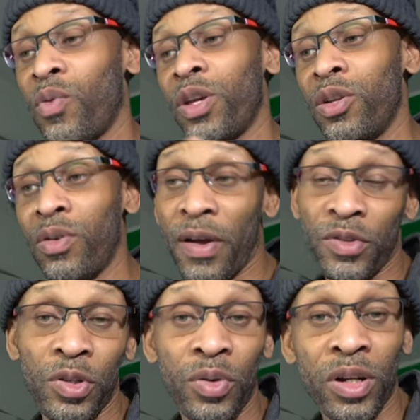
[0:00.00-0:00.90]
where you don't have
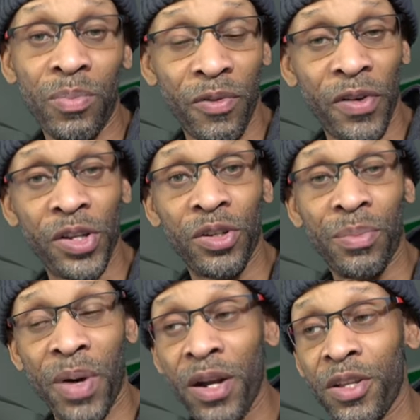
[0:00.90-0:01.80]
to do any professional
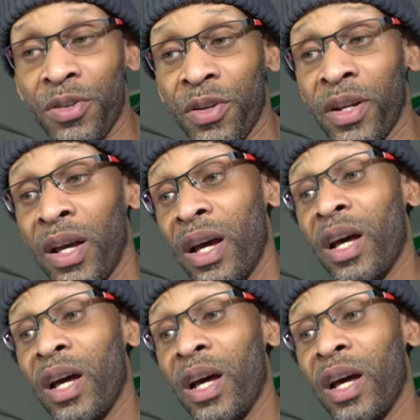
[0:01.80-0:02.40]
monitoring